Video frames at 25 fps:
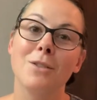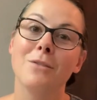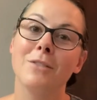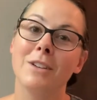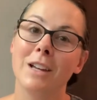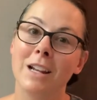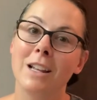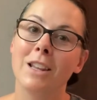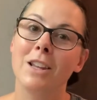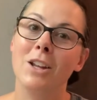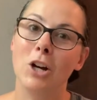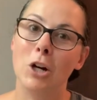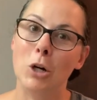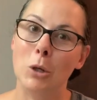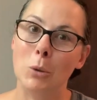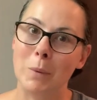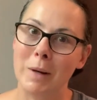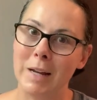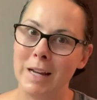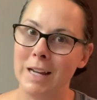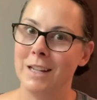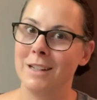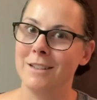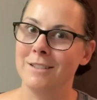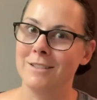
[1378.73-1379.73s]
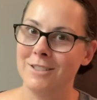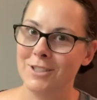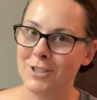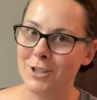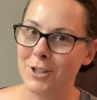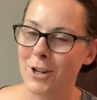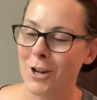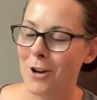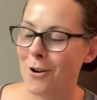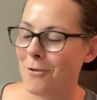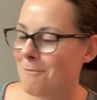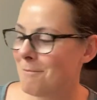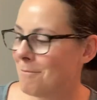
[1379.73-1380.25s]
So I've got a long way to
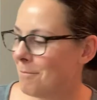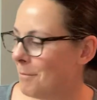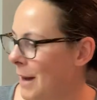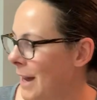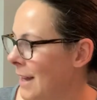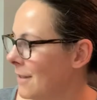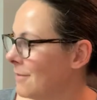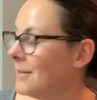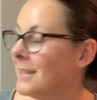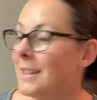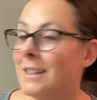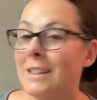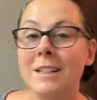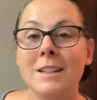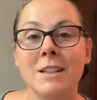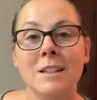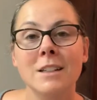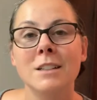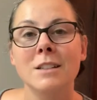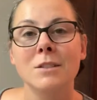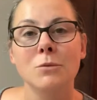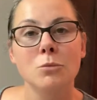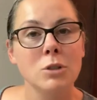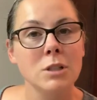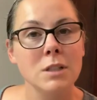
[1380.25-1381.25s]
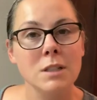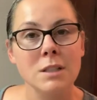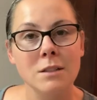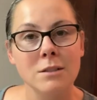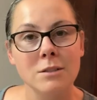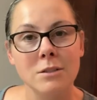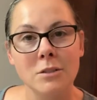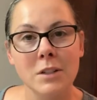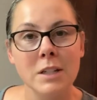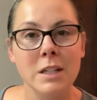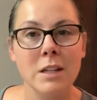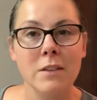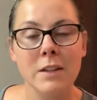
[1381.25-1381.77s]
go, but we're still
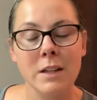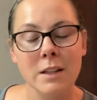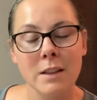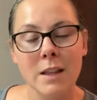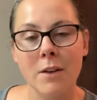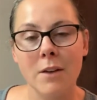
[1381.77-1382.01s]
only on the